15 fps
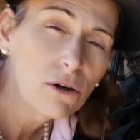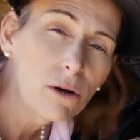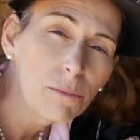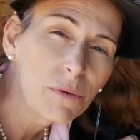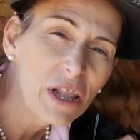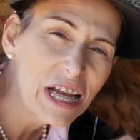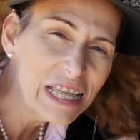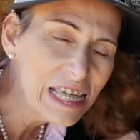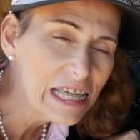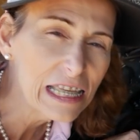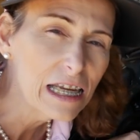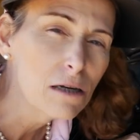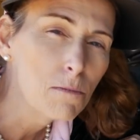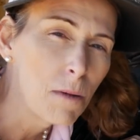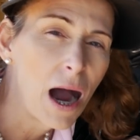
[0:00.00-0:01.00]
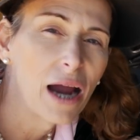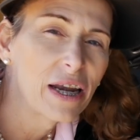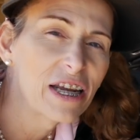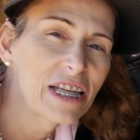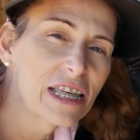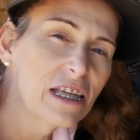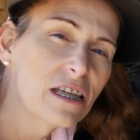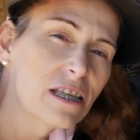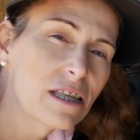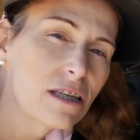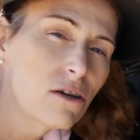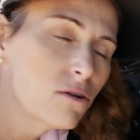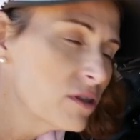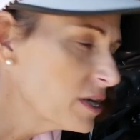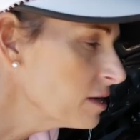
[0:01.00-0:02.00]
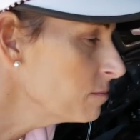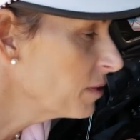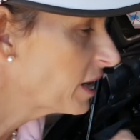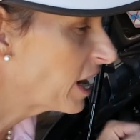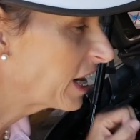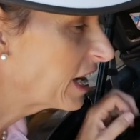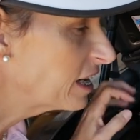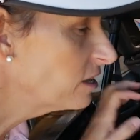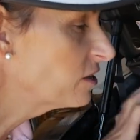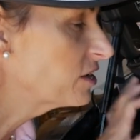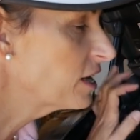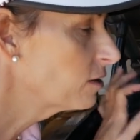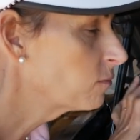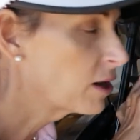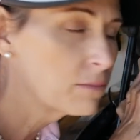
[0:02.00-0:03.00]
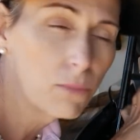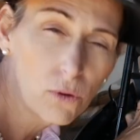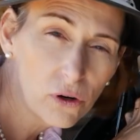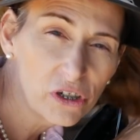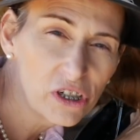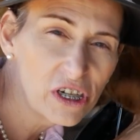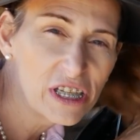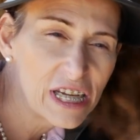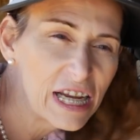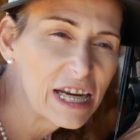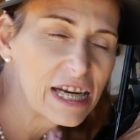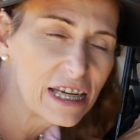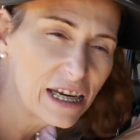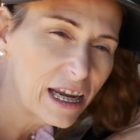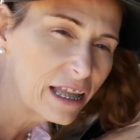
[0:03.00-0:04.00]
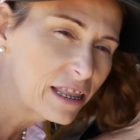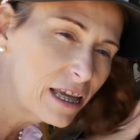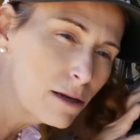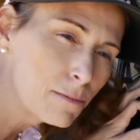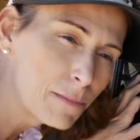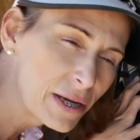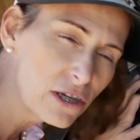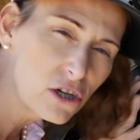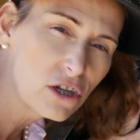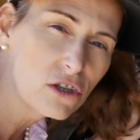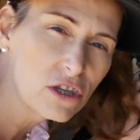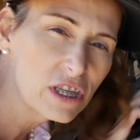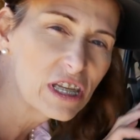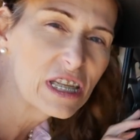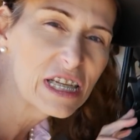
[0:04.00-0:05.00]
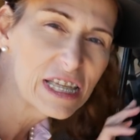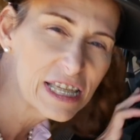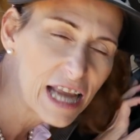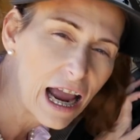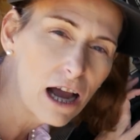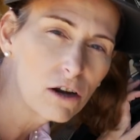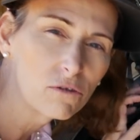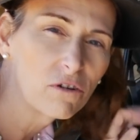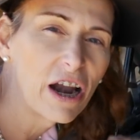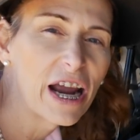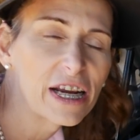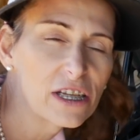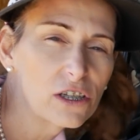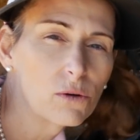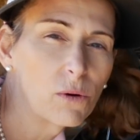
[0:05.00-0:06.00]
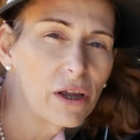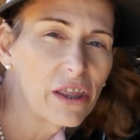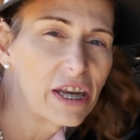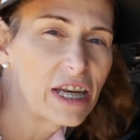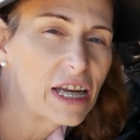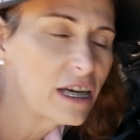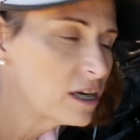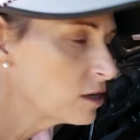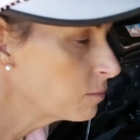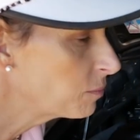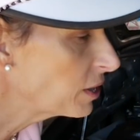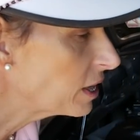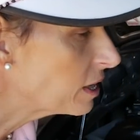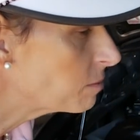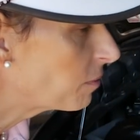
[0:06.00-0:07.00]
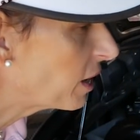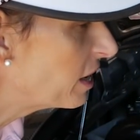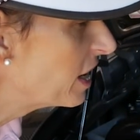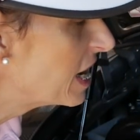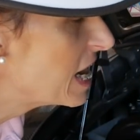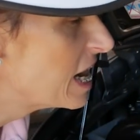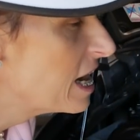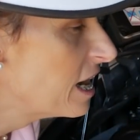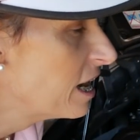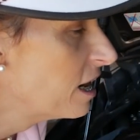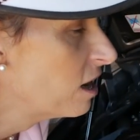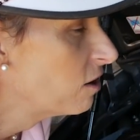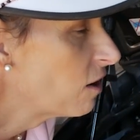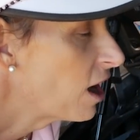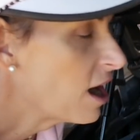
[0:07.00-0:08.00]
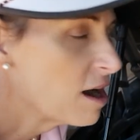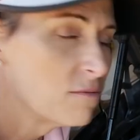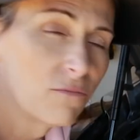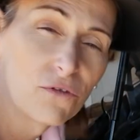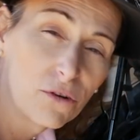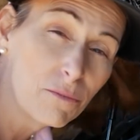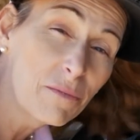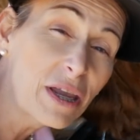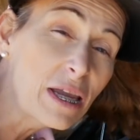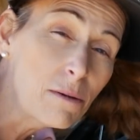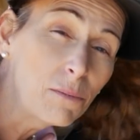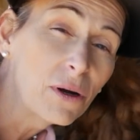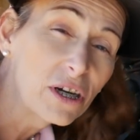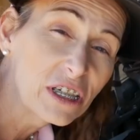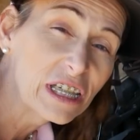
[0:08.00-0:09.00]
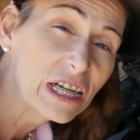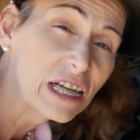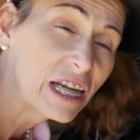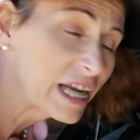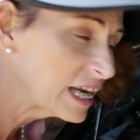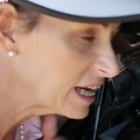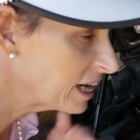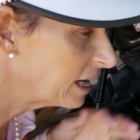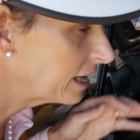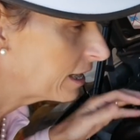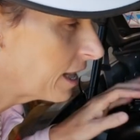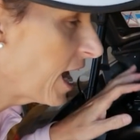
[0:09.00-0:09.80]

there are pluses and minuses to them, and I understand why Porsche did it to get the emissions and the sound regs to where they needed to be, but for me personally, it